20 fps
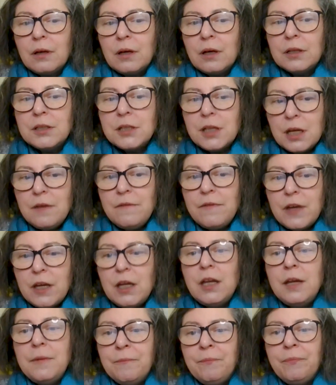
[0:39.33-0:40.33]

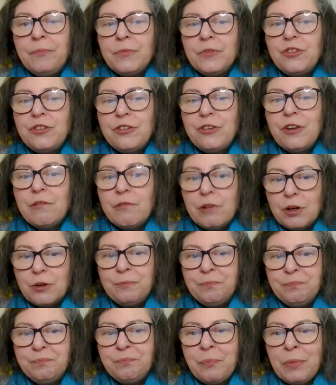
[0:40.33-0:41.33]
TV
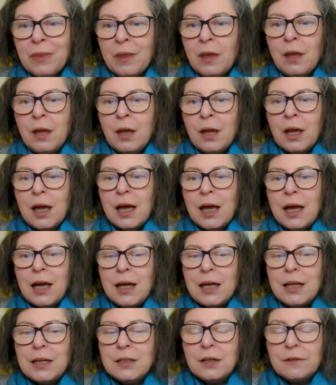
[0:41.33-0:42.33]
serial,
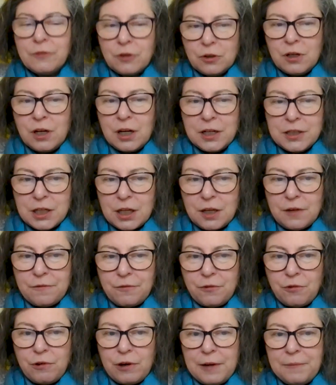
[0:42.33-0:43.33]
and I've got an idea
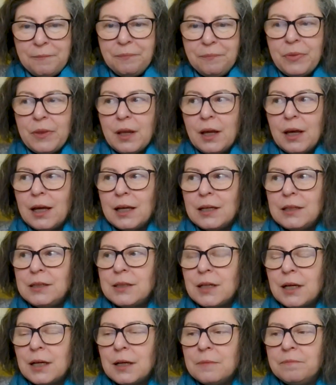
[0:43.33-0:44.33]
for it, and
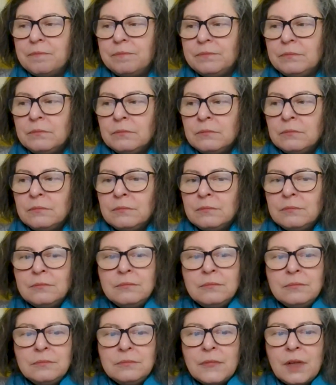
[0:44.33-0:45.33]
I'm
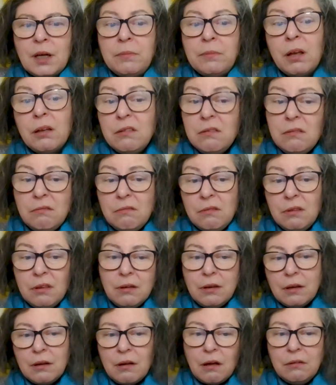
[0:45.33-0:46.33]
like,
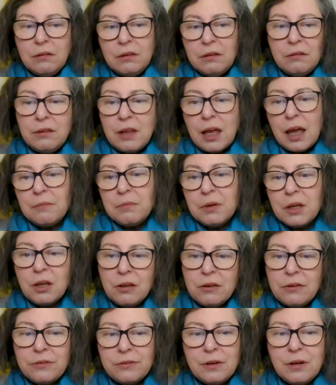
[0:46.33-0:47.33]
I can't do that
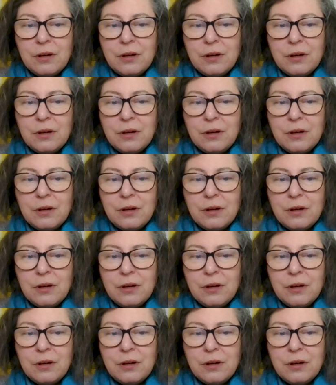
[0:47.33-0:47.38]
because